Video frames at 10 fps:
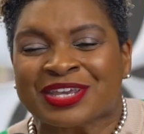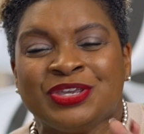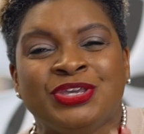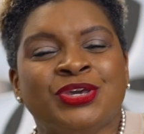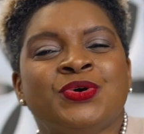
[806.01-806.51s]

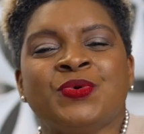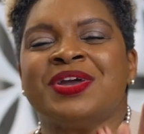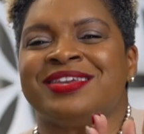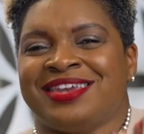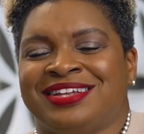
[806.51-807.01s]
you
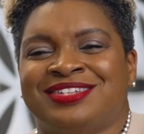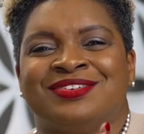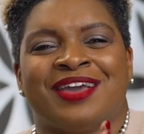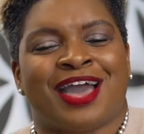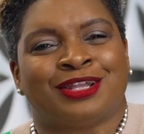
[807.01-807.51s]
need
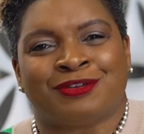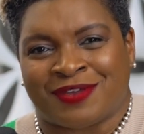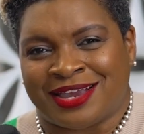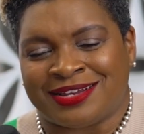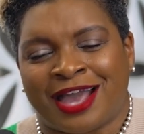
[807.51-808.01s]
to
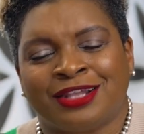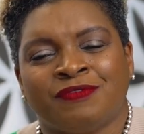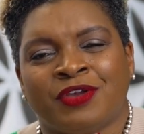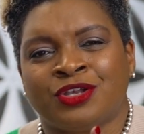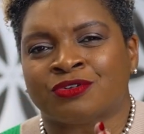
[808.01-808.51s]
elevate
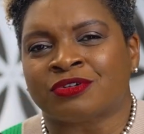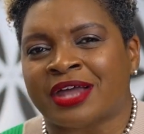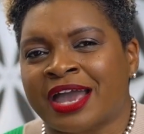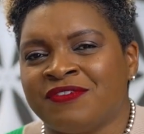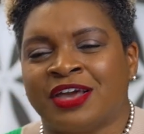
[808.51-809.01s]
your
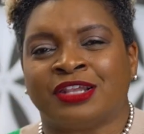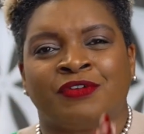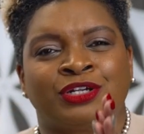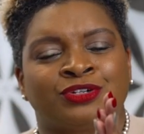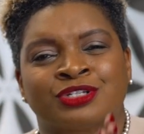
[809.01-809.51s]
life,
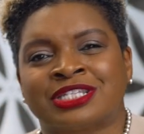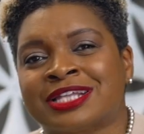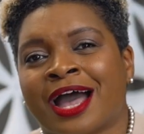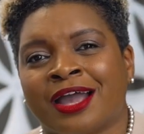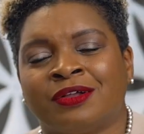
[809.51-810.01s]
elevate your
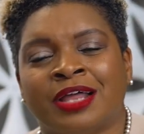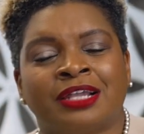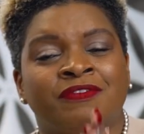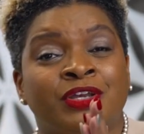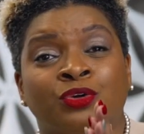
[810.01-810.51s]
style,
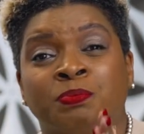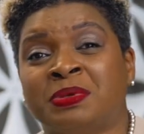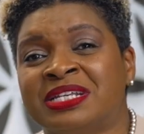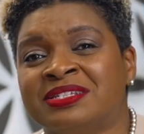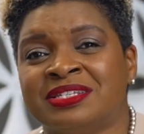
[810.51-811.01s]
elevate your
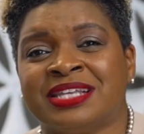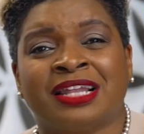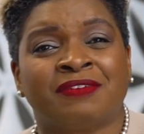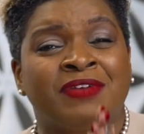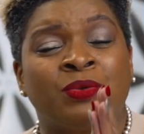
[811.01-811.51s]
business,
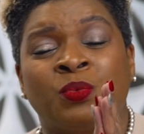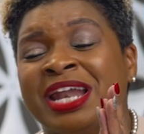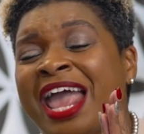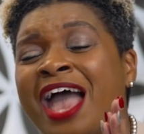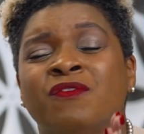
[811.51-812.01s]
elevate
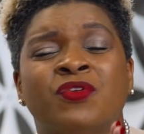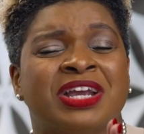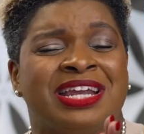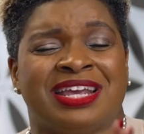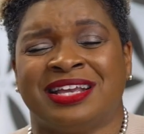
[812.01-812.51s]
whatever
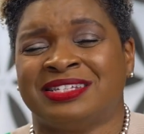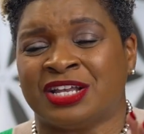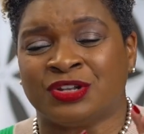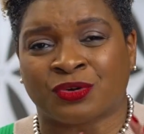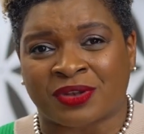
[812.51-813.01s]
it is
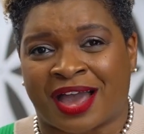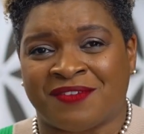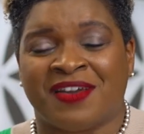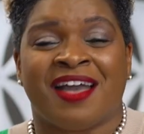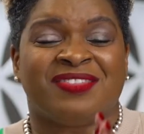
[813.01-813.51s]
in your
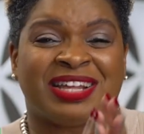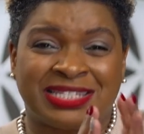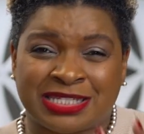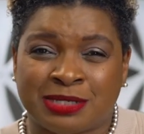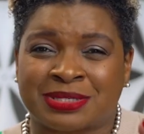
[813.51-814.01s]
life that
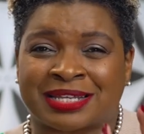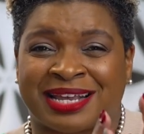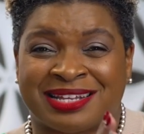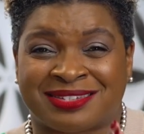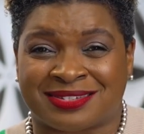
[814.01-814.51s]
seems like
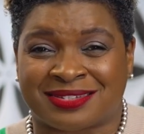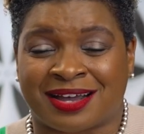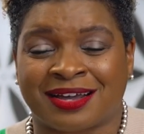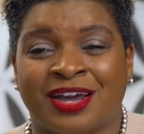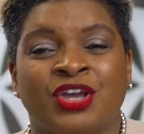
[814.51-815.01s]
it's
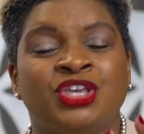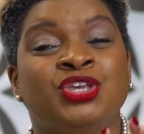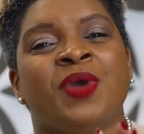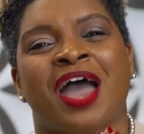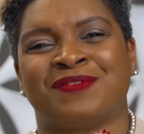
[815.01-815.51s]
stuck.
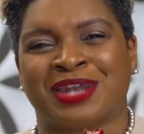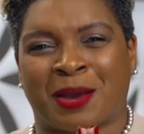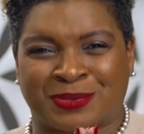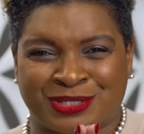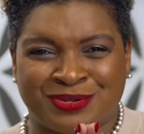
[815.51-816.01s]
You have an
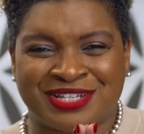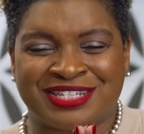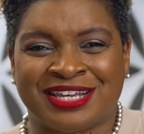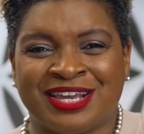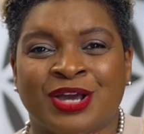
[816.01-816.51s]

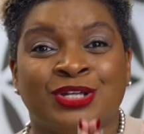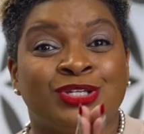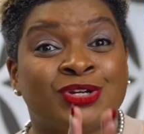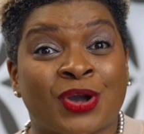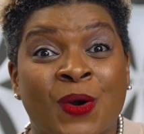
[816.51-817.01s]
opportunity
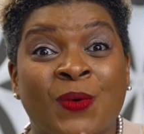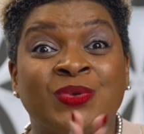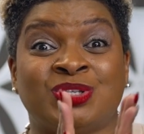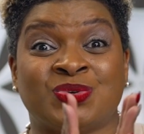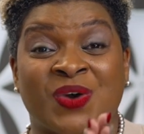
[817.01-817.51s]
to go
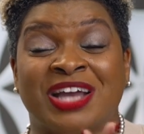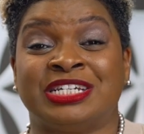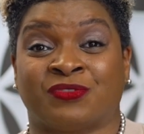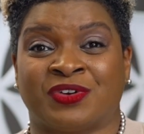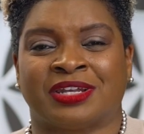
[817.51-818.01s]
to a
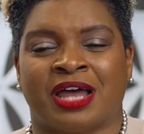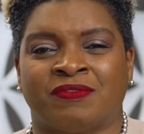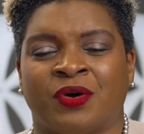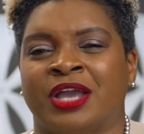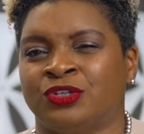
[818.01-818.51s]
different
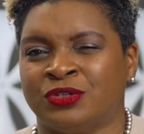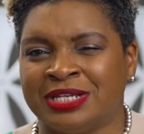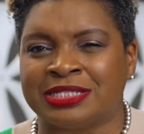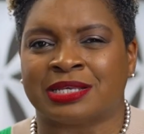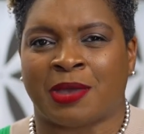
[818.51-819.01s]
level, and you
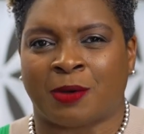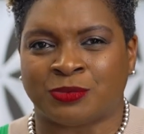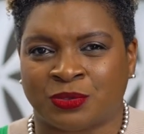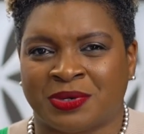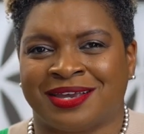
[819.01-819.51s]
need some help
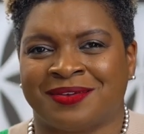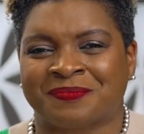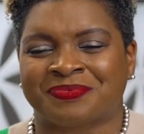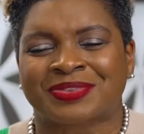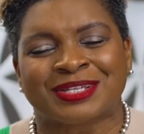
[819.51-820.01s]
doing it.
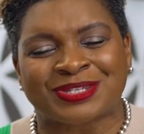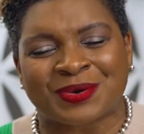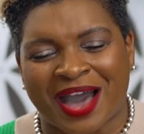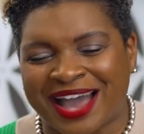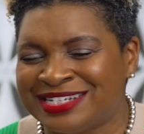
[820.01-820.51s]

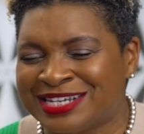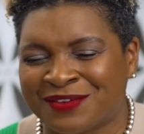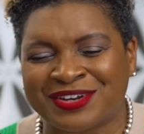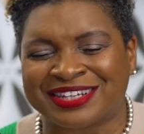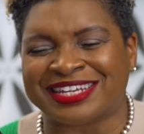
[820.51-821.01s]
So I
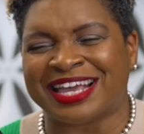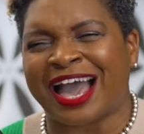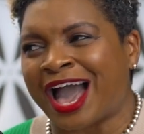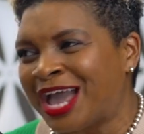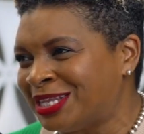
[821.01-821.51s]
definitely
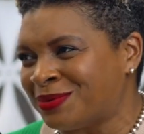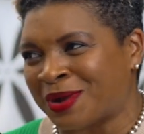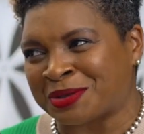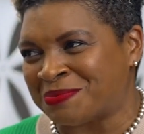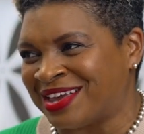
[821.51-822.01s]
highly
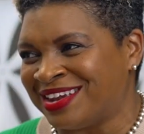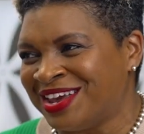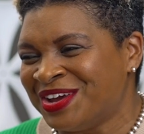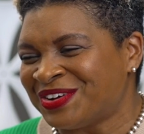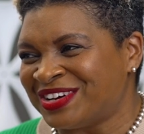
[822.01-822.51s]
recommend
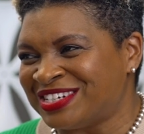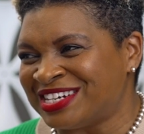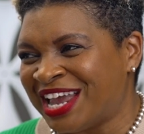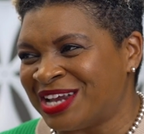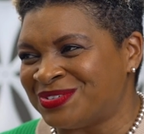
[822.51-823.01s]
Christian
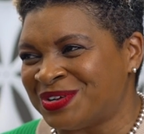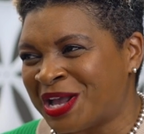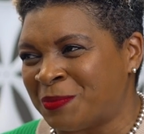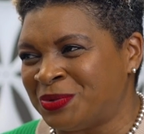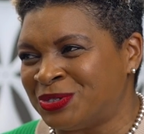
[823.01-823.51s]
Andrew to
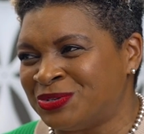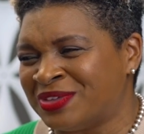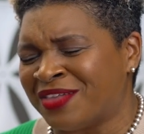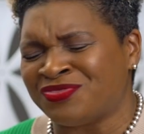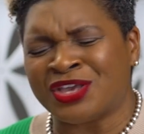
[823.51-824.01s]
help you do that.